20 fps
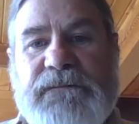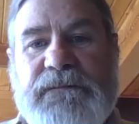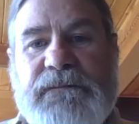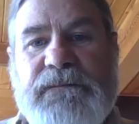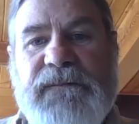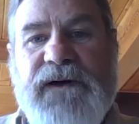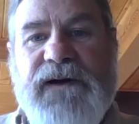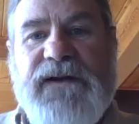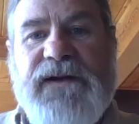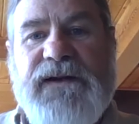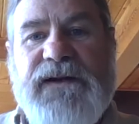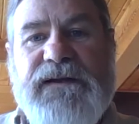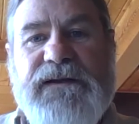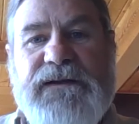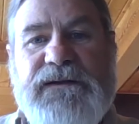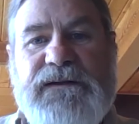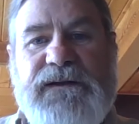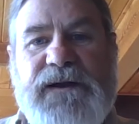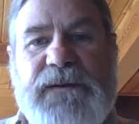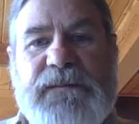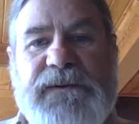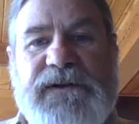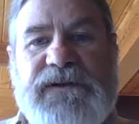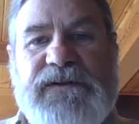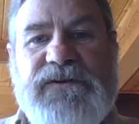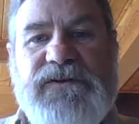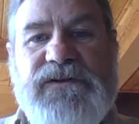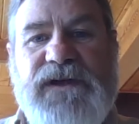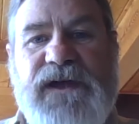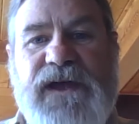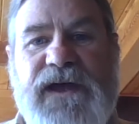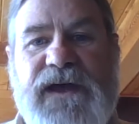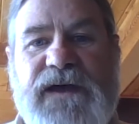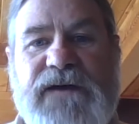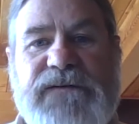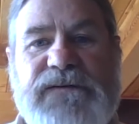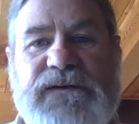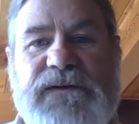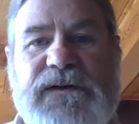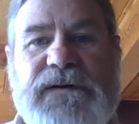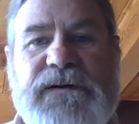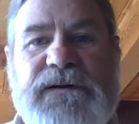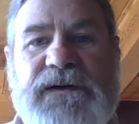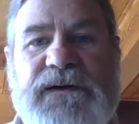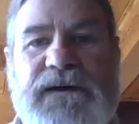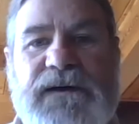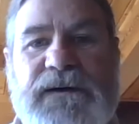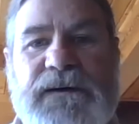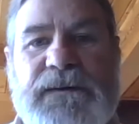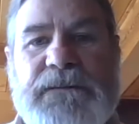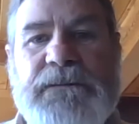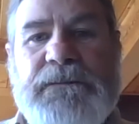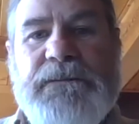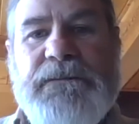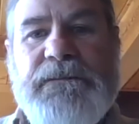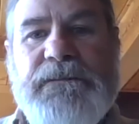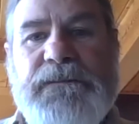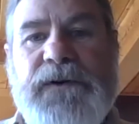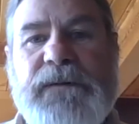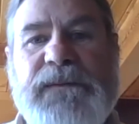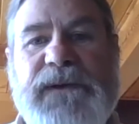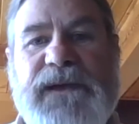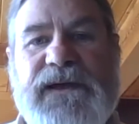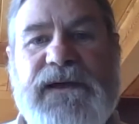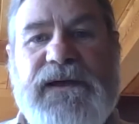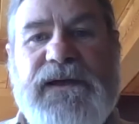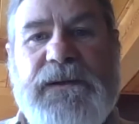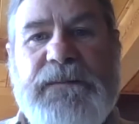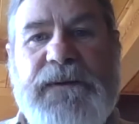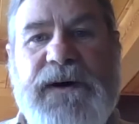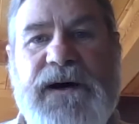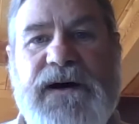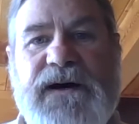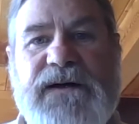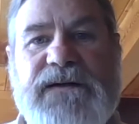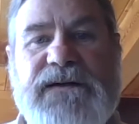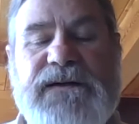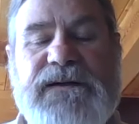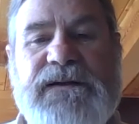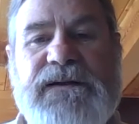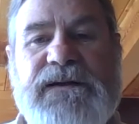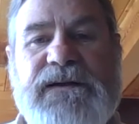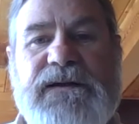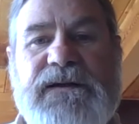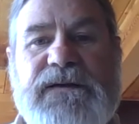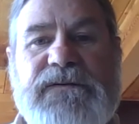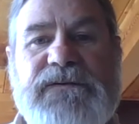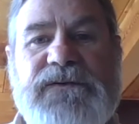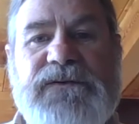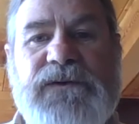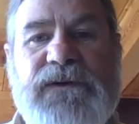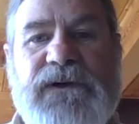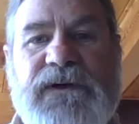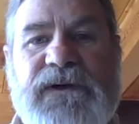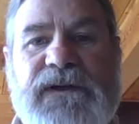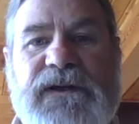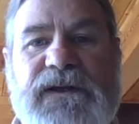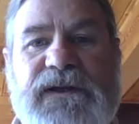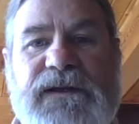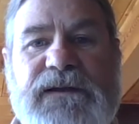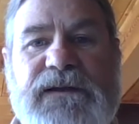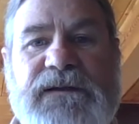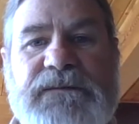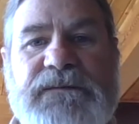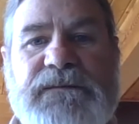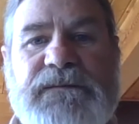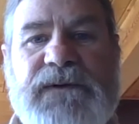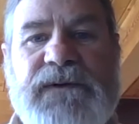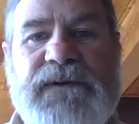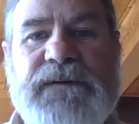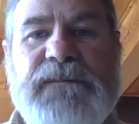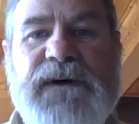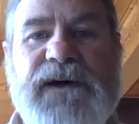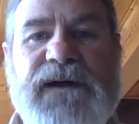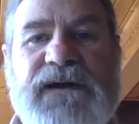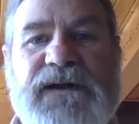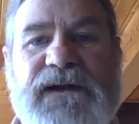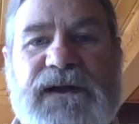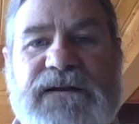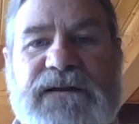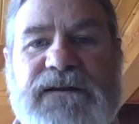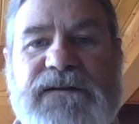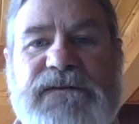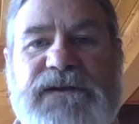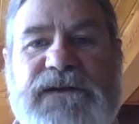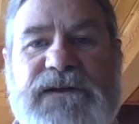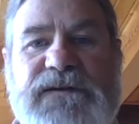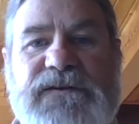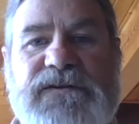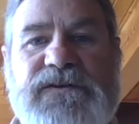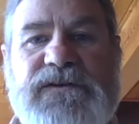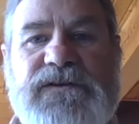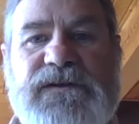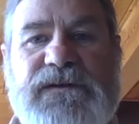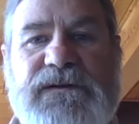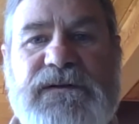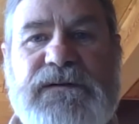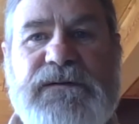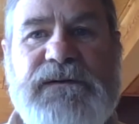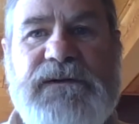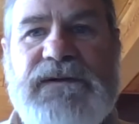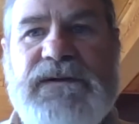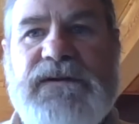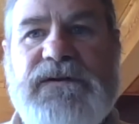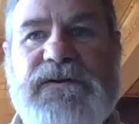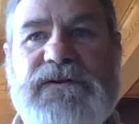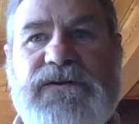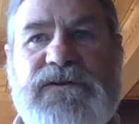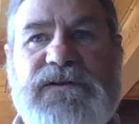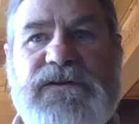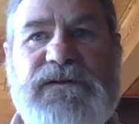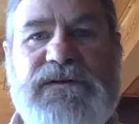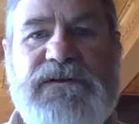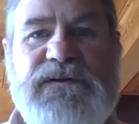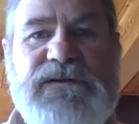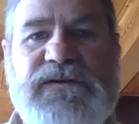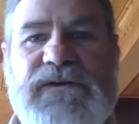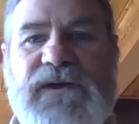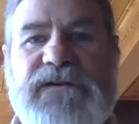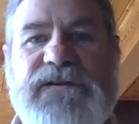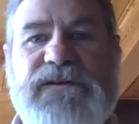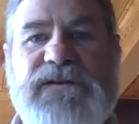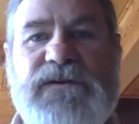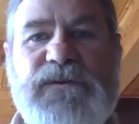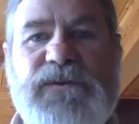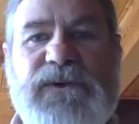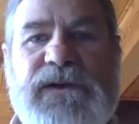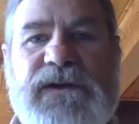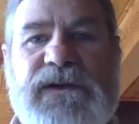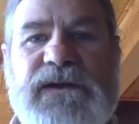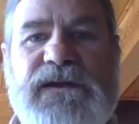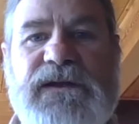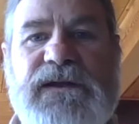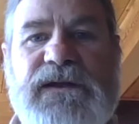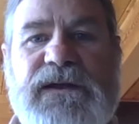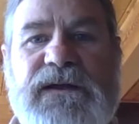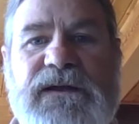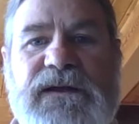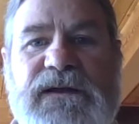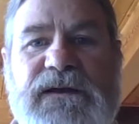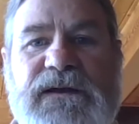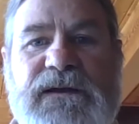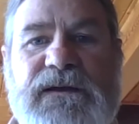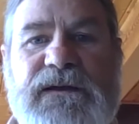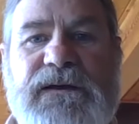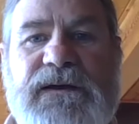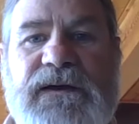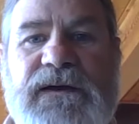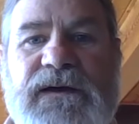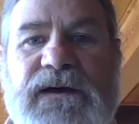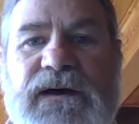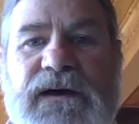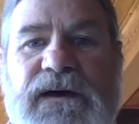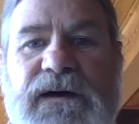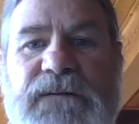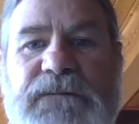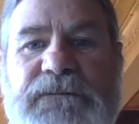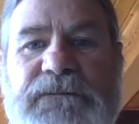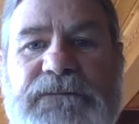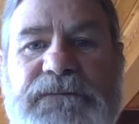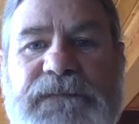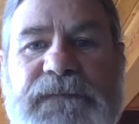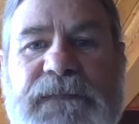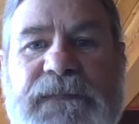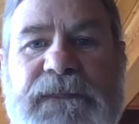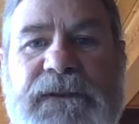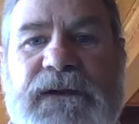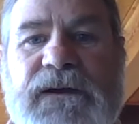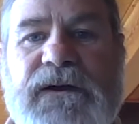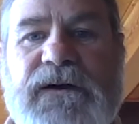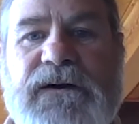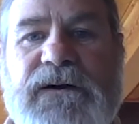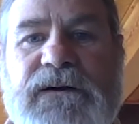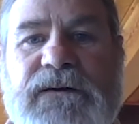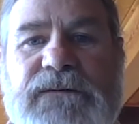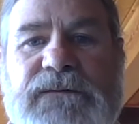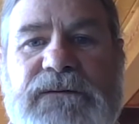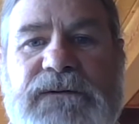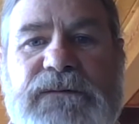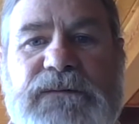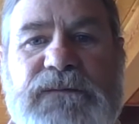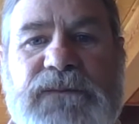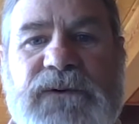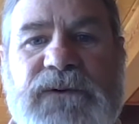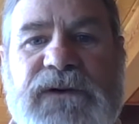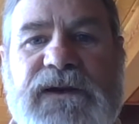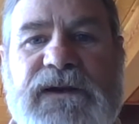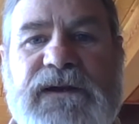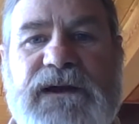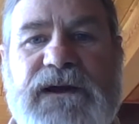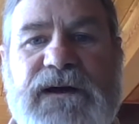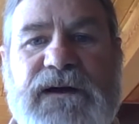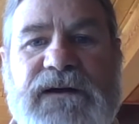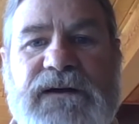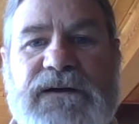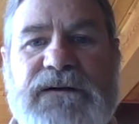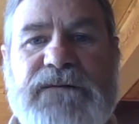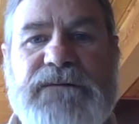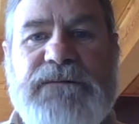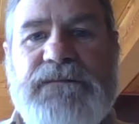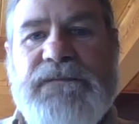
mining companies to have a permit and a bond for any mining activities. These sites that we are working on are